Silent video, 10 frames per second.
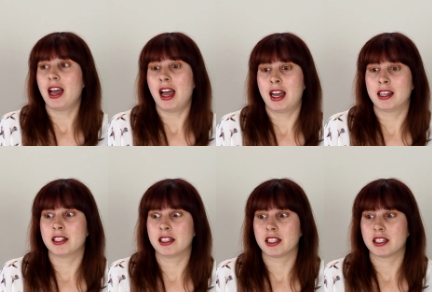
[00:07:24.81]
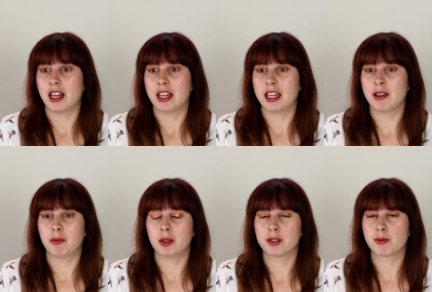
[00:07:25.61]
and
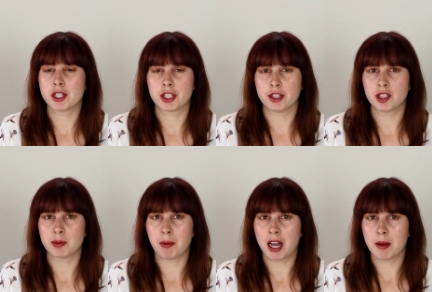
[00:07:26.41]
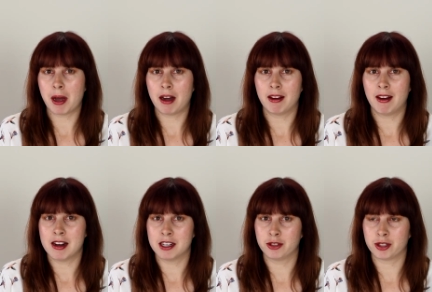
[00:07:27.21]
it was reduced by about
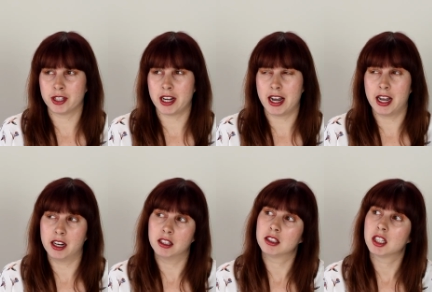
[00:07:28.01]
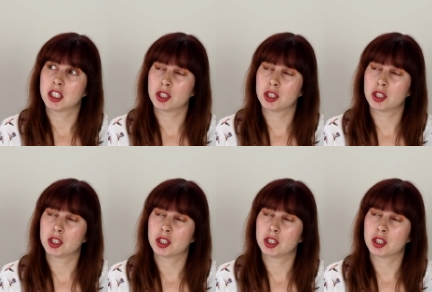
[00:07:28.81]
$120